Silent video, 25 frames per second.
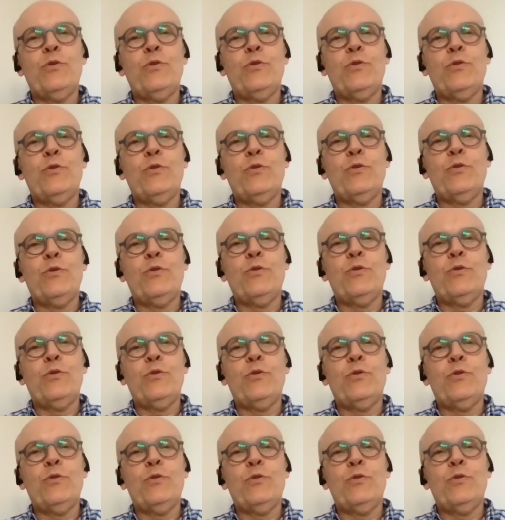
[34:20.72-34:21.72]
quantum
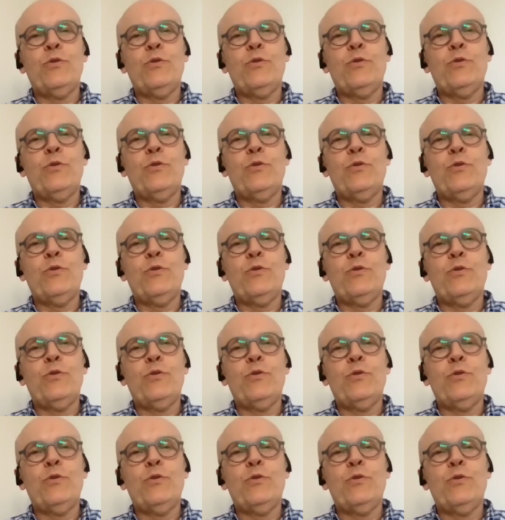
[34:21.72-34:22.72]
computer. The
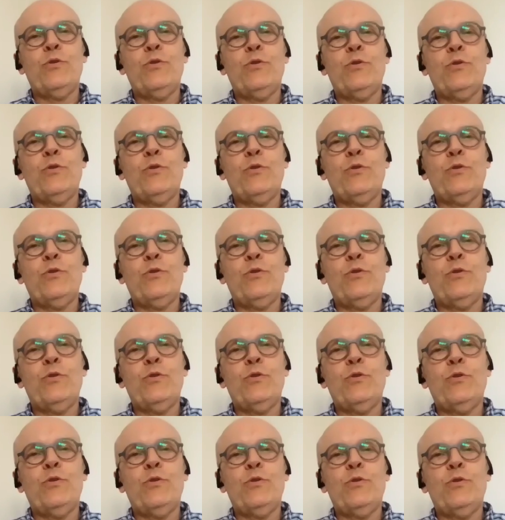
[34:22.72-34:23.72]

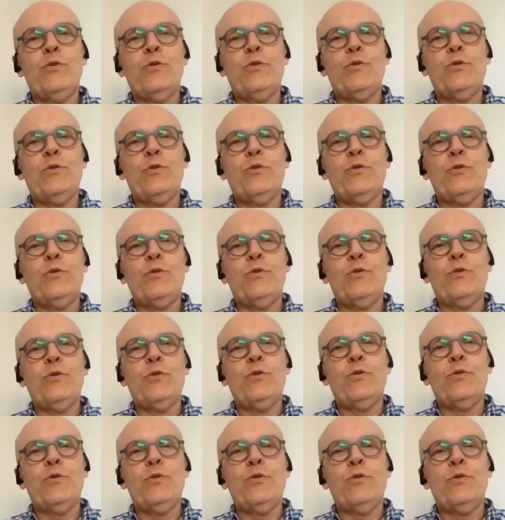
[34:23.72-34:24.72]
main interest is to
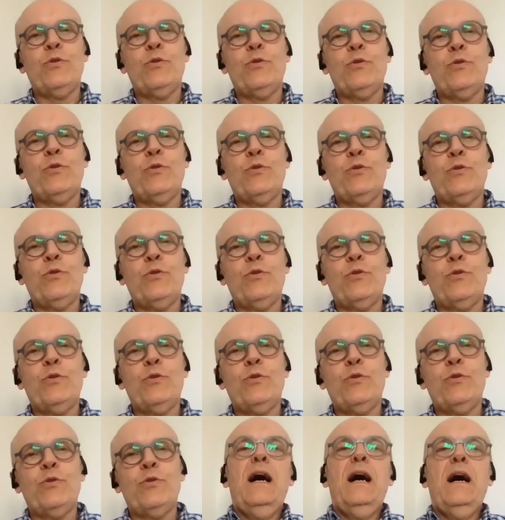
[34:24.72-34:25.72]
understand that
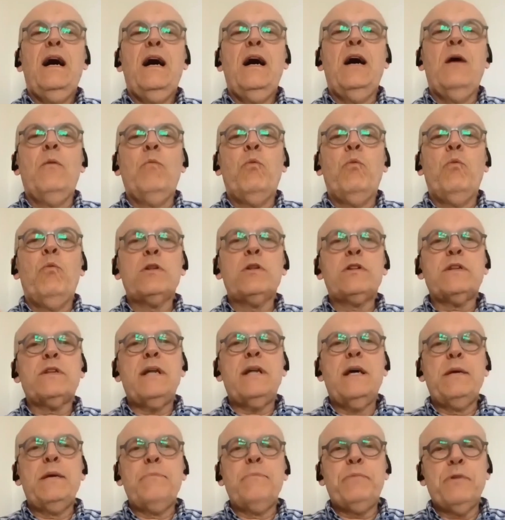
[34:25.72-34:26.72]
how to
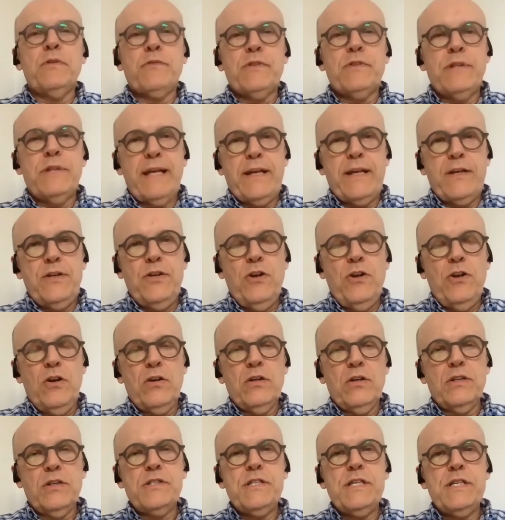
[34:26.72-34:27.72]
build one,
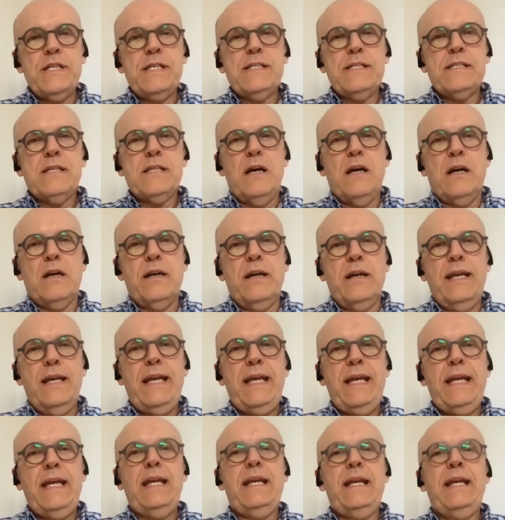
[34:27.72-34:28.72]
what type of
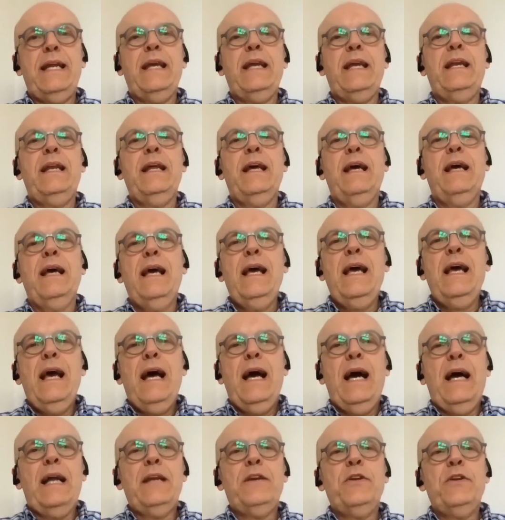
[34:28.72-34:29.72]
technologies are
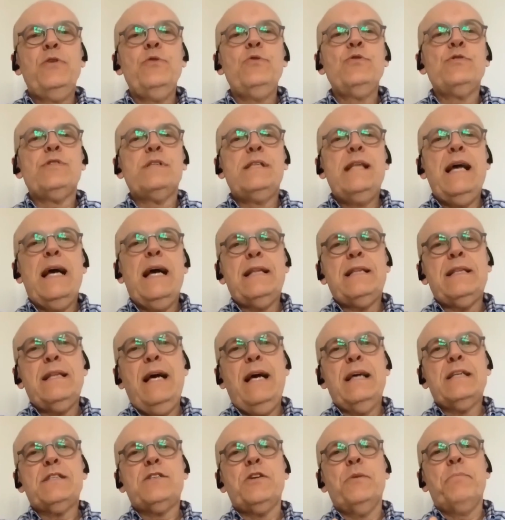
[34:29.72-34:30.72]
needed, and use
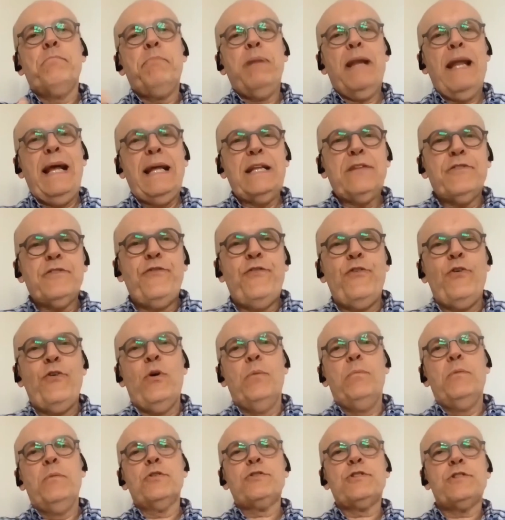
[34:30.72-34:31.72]
that as a
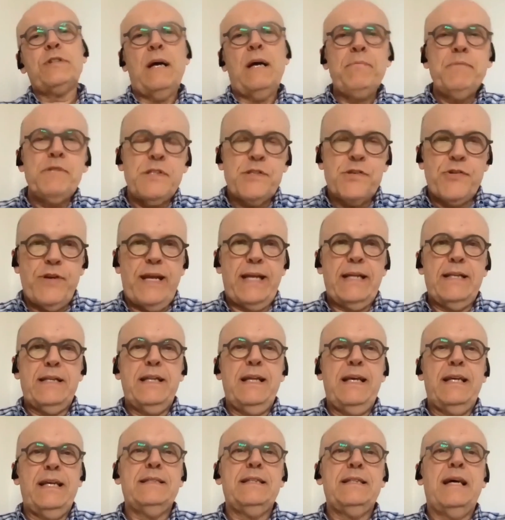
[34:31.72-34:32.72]
platform or substrate
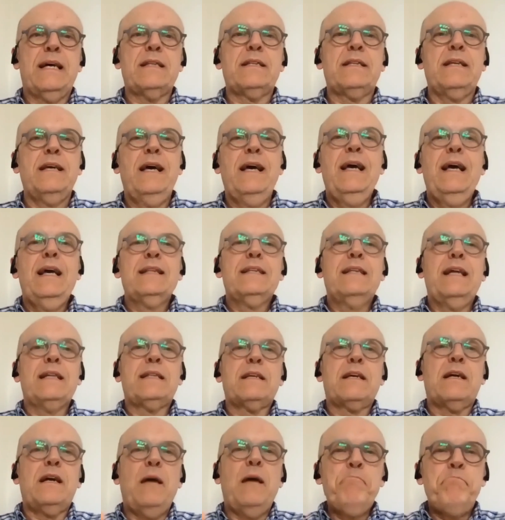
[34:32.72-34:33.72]
then that
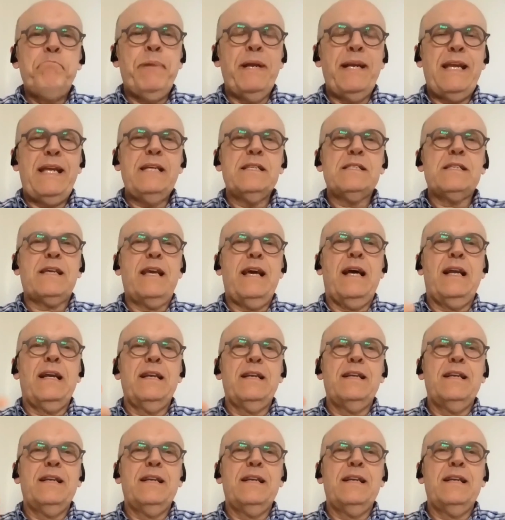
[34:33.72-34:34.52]
companies can